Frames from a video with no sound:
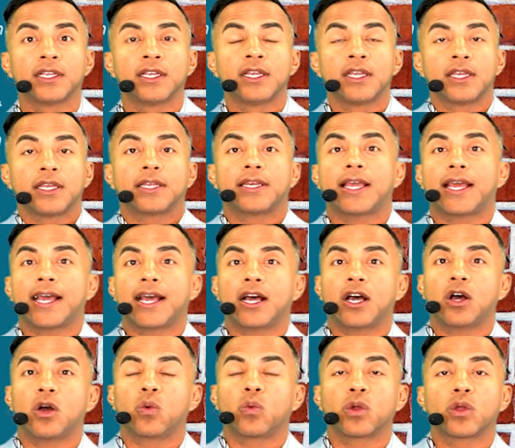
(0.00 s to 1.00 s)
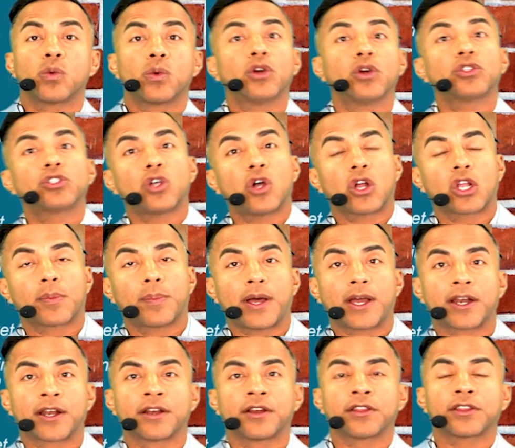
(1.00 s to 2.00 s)
Now, we will talk about
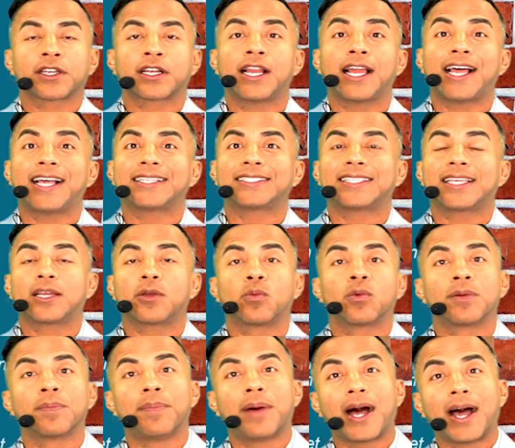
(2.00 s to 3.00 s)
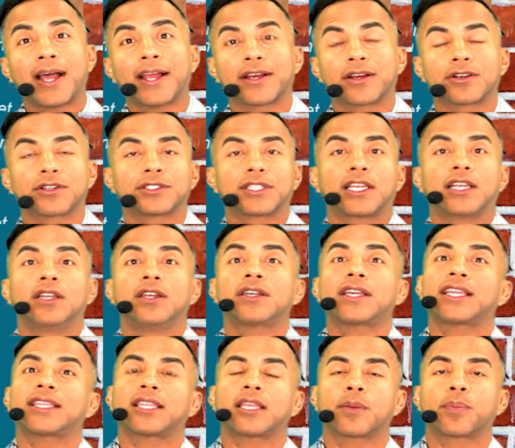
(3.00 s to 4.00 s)
in another class that when buyers, they look
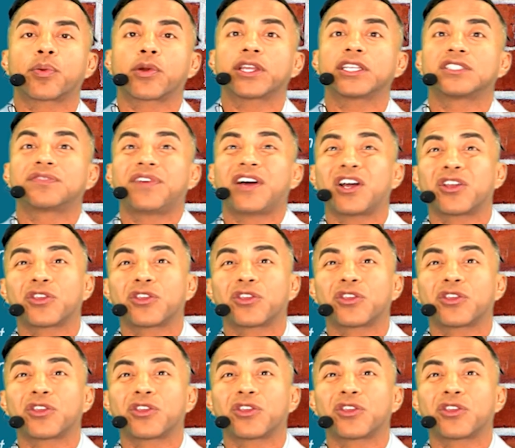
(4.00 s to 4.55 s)
at the appraised value,